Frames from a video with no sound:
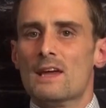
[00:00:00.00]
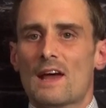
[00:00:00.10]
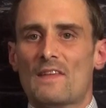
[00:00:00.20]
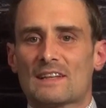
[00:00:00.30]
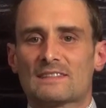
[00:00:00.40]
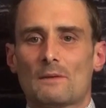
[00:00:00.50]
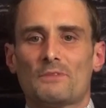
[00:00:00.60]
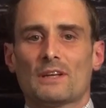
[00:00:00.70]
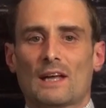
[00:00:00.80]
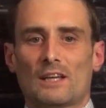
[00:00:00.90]
And that's
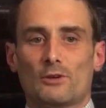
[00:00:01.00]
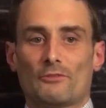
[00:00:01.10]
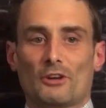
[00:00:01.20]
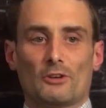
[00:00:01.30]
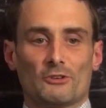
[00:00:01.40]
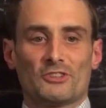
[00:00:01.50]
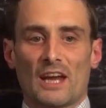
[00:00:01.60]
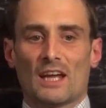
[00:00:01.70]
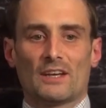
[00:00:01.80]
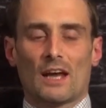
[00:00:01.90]
something that you have to
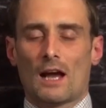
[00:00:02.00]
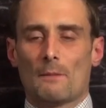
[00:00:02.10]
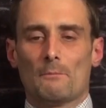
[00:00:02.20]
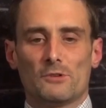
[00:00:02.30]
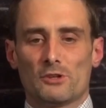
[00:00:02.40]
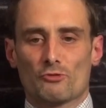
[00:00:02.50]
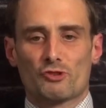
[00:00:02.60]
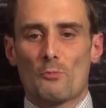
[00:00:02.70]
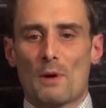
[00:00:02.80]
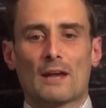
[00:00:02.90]
understand.
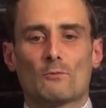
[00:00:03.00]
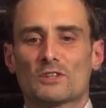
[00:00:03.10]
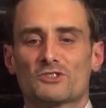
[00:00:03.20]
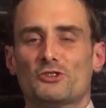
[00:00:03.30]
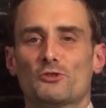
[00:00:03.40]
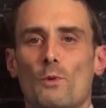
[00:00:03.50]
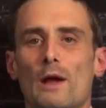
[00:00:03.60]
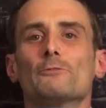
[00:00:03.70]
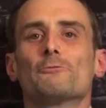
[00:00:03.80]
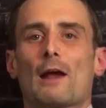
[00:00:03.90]
Joe Biden wants to do
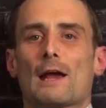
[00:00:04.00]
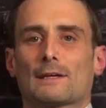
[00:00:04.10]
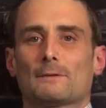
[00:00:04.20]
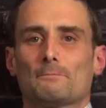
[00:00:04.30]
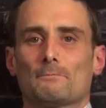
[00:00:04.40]
away with fracking.